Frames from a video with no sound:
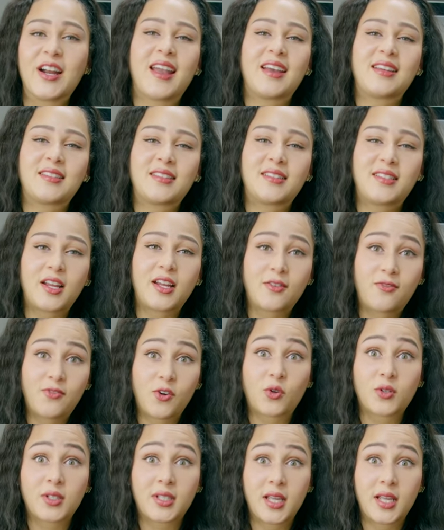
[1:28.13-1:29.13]
And instead of
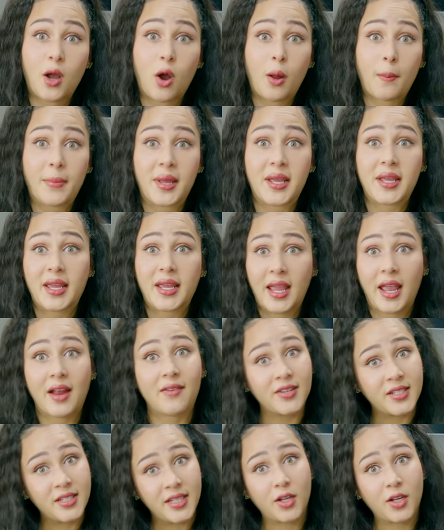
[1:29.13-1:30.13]
focusing on making
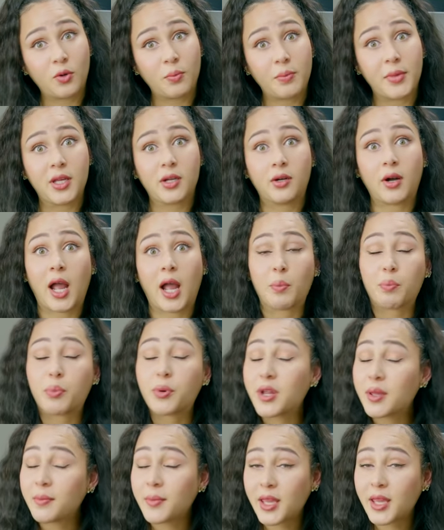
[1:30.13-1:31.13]
every single meal, I
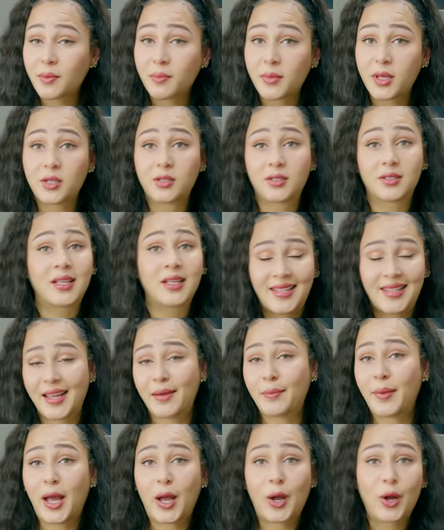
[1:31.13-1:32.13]
pre-make meals, take
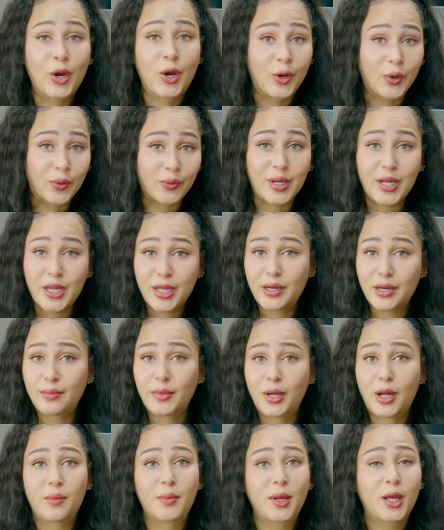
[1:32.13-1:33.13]
them out, reheat
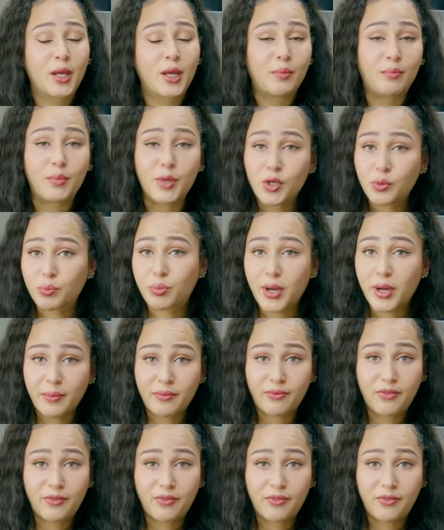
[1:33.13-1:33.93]
them up, meal prep